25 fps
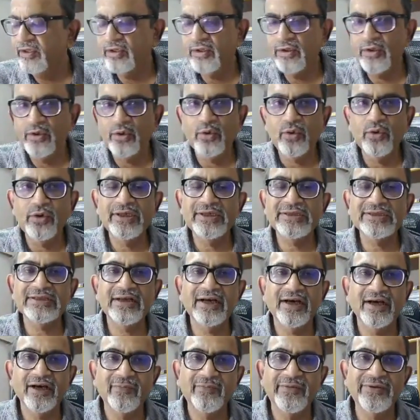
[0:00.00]
Know his
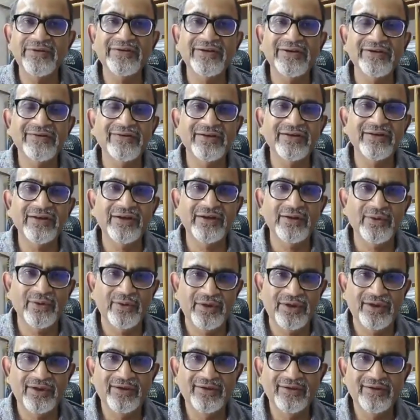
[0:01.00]
RBCs in the
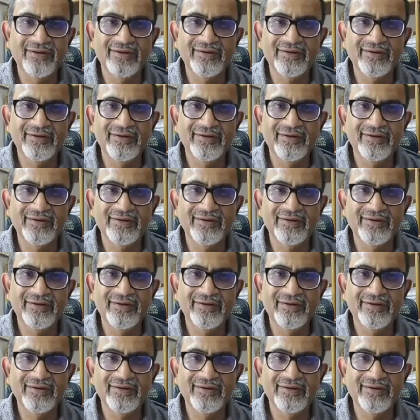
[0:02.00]
urine.